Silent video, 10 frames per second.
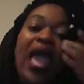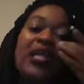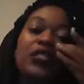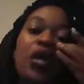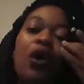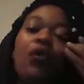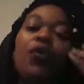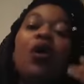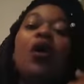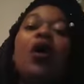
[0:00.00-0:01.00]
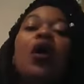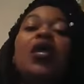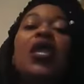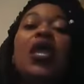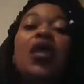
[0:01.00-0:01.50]
And so,
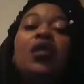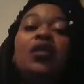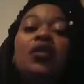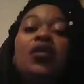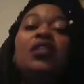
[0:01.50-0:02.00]
again,